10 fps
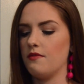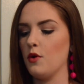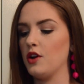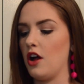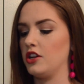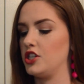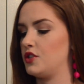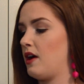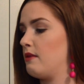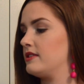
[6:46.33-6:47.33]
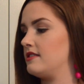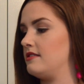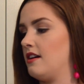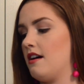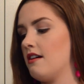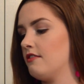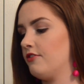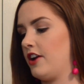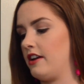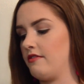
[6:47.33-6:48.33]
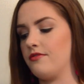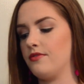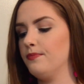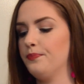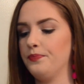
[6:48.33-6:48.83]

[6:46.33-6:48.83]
$4, so I was not afraid of